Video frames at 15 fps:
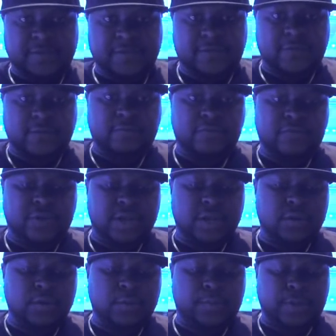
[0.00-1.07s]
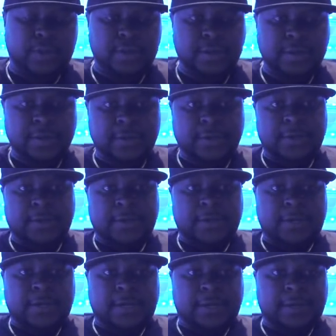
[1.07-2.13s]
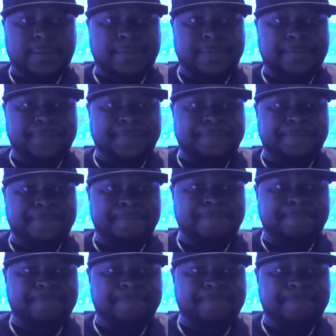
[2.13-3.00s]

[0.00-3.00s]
from Reloop. And